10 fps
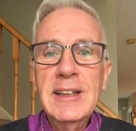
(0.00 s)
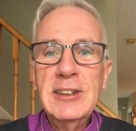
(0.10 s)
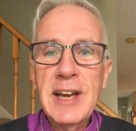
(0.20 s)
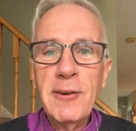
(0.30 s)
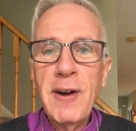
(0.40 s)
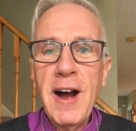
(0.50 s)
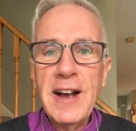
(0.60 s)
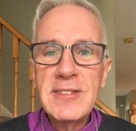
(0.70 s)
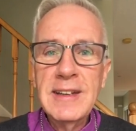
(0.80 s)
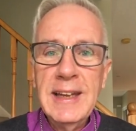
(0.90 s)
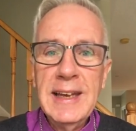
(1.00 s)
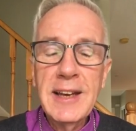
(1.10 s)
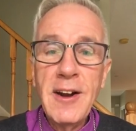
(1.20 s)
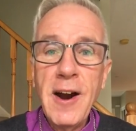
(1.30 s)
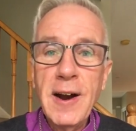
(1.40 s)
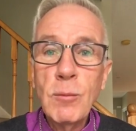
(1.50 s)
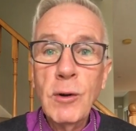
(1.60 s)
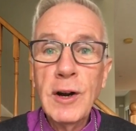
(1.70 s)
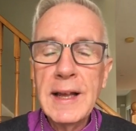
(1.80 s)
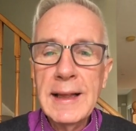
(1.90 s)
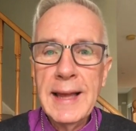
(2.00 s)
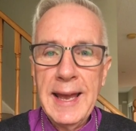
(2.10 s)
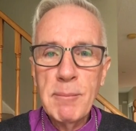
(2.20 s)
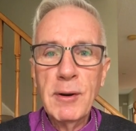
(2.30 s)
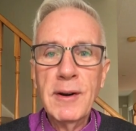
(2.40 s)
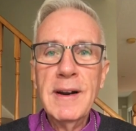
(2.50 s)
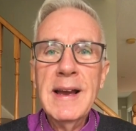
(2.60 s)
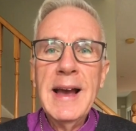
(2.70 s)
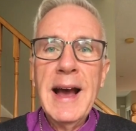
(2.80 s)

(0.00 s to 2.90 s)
generosity and hard work and labor,